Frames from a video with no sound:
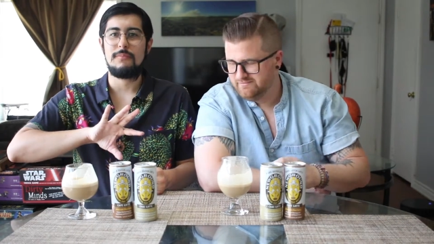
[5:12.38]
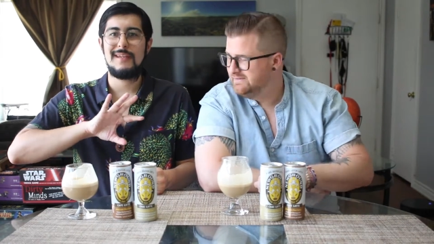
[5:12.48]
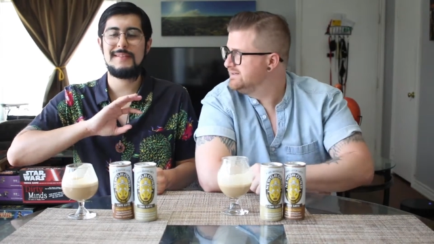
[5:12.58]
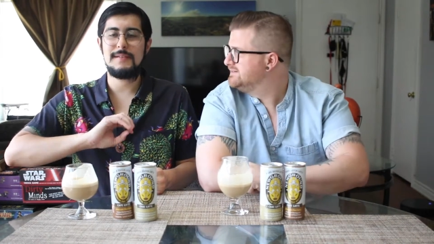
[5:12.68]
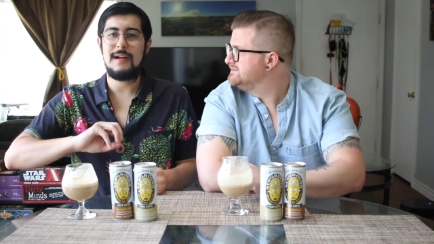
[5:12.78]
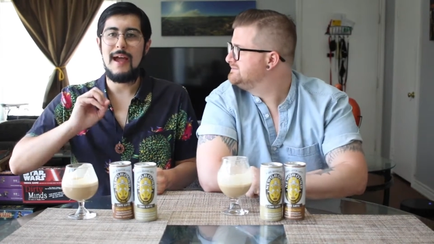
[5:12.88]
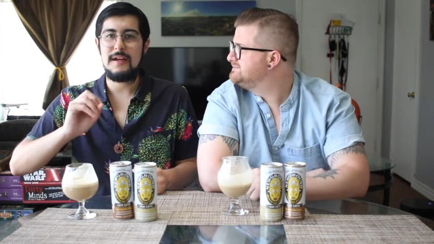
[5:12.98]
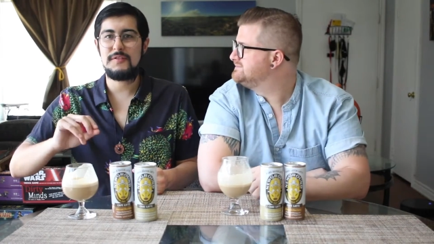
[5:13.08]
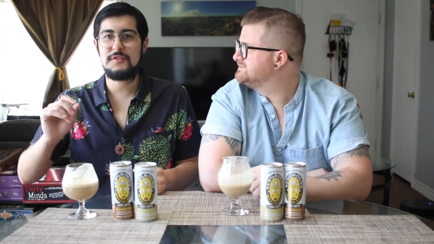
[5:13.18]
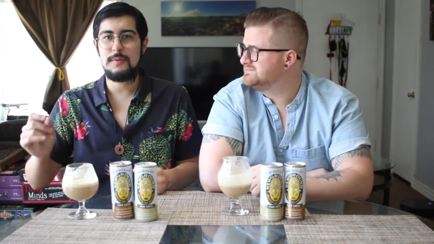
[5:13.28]
Speaker 1: It's not
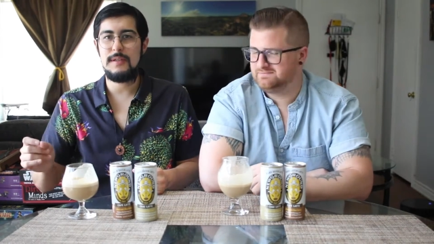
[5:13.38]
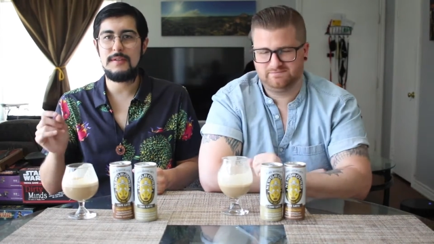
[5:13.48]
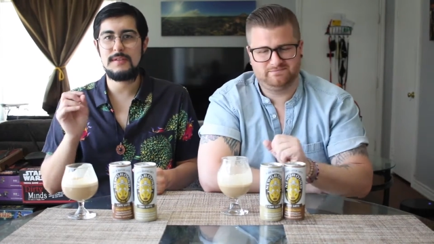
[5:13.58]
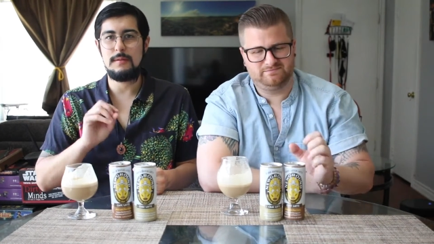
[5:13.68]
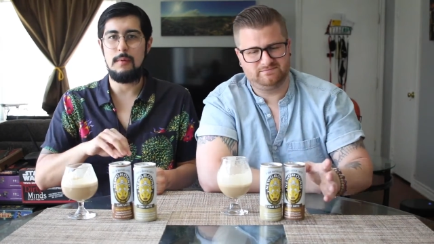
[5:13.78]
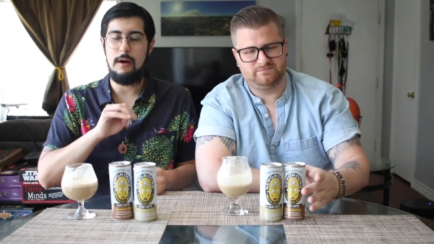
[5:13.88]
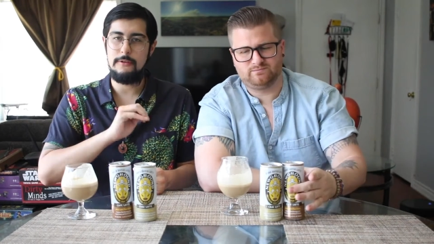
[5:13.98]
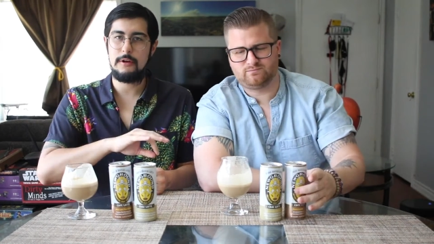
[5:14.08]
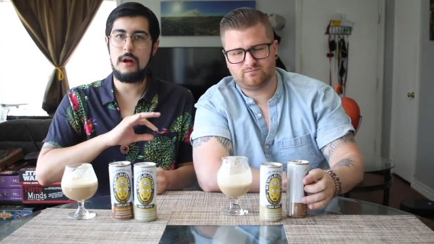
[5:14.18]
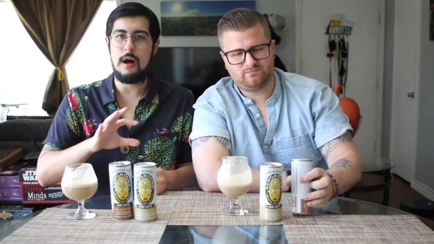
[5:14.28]
as sweet as some
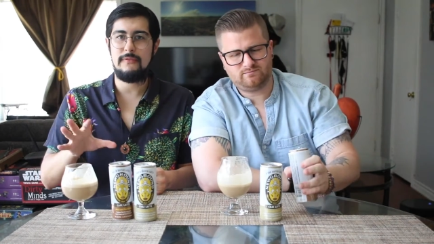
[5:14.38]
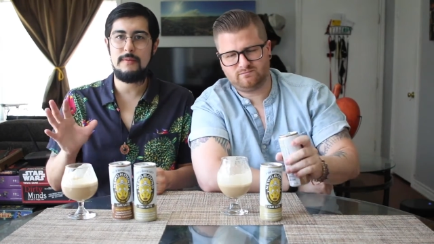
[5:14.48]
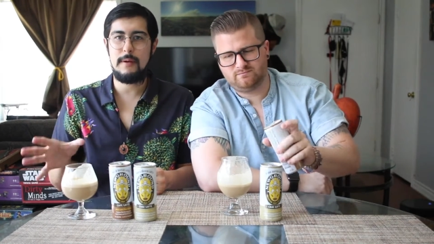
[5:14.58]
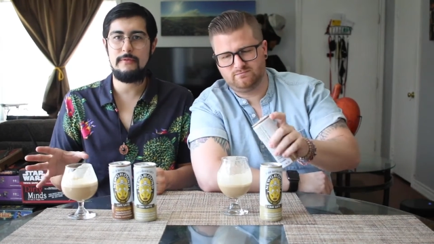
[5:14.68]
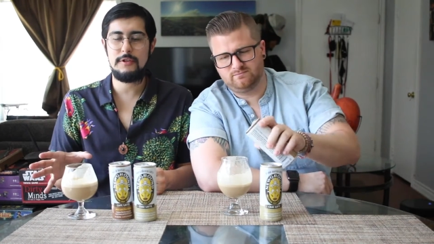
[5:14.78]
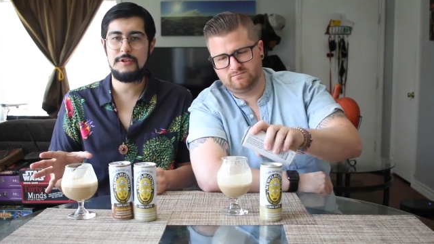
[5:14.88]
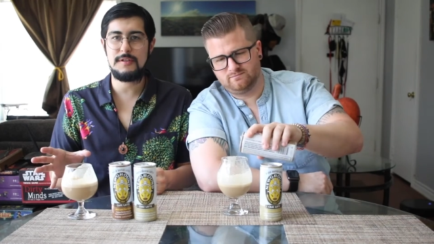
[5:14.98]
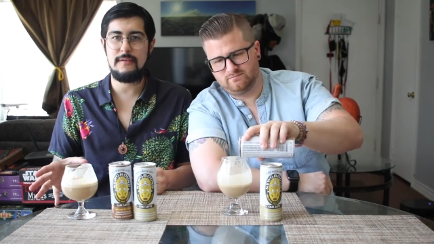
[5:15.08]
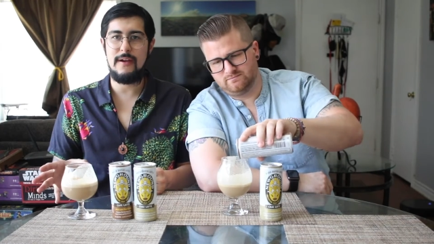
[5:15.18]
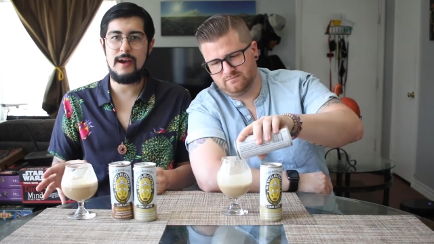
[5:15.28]
other coffee
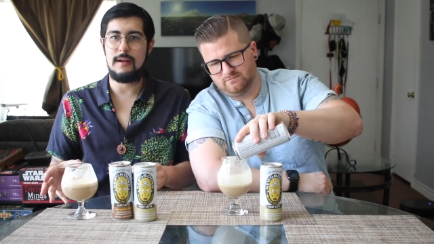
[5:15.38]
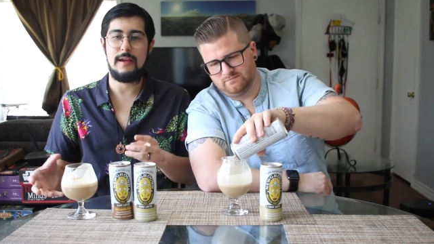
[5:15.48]
beverages I've had.